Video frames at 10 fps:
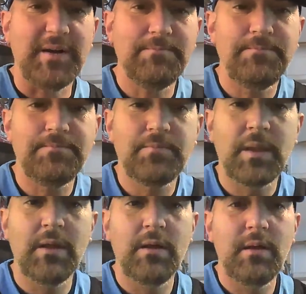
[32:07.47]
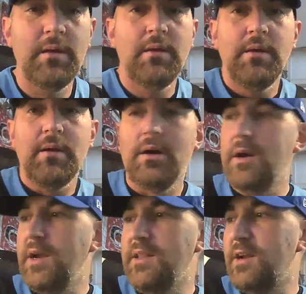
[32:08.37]
Bye. All
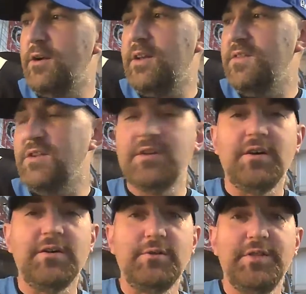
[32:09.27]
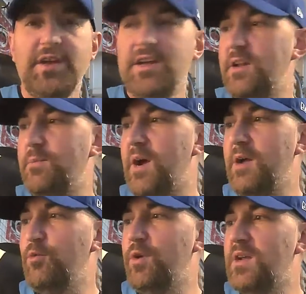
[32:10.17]
right, there is none other than my
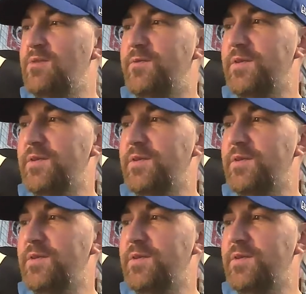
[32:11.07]
wife,